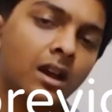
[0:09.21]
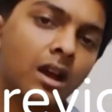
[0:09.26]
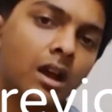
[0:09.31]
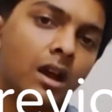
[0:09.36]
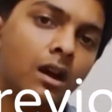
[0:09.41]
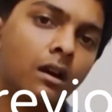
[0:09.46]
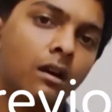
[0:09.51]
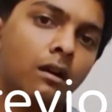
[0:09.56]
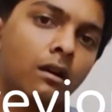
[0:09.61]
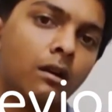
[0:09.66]

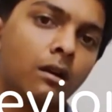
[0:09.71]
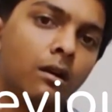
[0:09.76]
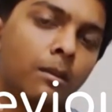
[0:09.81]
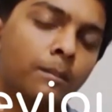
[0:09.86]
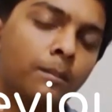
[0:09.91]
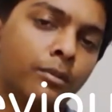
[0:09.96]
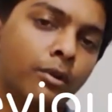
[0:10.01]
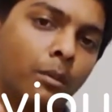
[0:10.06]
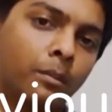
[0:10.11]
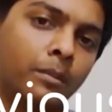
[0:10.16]
uh,
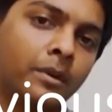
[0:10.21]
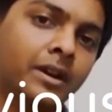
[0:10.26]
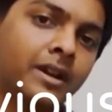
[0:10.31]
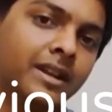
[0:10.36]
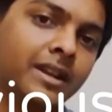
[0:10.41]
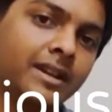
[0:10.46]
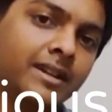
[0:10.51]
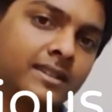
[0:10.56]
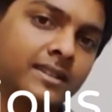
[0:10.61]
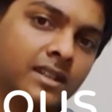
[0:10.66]
property
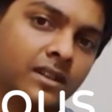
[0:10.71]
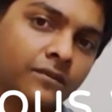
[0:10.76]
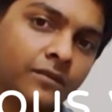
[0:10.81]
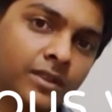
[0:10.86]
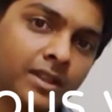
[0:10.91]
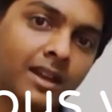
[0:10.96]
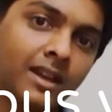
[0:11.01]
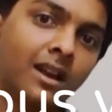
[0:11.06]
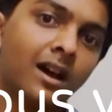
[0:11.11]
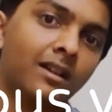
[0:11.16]
itself with
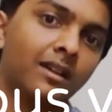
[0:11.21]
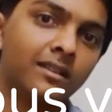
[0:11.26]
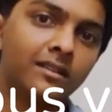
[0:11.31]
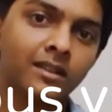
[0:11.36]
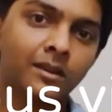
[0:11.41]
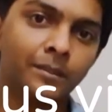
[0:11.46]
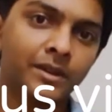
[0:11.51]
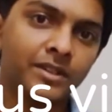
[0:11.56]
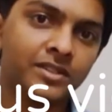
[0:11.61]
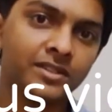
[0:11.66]
another
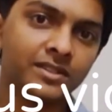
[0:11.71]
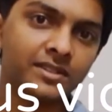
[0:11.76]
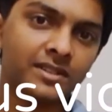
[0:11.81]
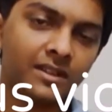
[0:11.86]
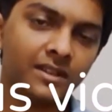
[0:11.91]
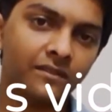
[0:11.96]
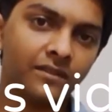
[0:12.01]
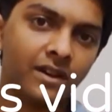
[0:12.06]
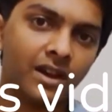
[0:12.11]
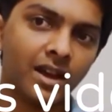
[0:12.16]
page itself
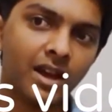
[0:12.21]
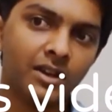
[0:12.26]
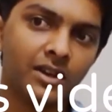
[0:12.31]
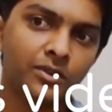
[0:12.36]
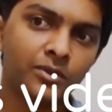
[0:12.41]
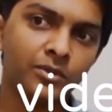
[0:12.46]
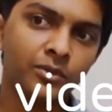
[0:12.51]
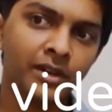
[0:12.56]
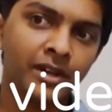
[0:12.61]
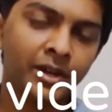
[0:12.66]
and you
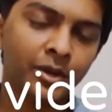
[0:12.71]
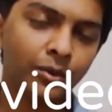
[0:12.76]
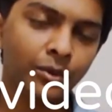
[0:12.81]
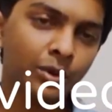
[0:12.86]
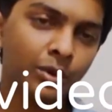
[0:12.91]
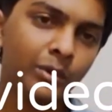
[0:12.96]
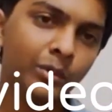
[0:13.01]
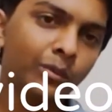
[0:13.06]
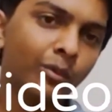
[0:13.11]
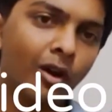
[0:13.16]
really don't
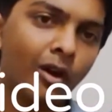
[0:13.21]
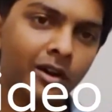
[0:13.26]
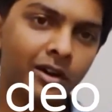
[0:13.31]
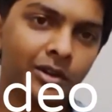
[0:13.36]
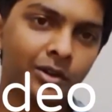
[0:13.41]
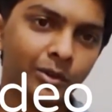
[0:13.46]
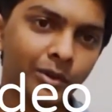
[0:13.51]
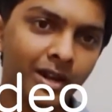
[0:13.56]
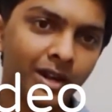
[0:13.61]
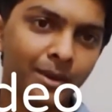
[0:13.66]
want to
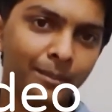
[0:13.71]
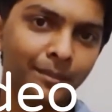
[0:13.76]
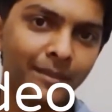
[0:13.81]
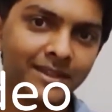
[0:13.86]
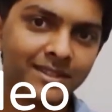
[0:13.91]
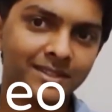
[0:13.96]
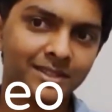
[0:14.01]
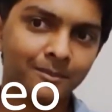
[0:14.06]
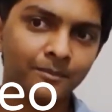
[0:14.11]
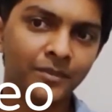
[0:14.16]
really mess
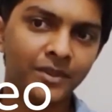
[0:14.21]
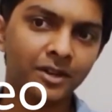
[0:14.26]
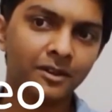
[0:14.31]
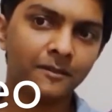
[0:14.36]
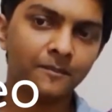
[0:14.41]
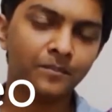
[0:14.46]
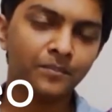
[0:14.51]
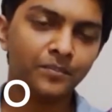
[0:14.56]
up the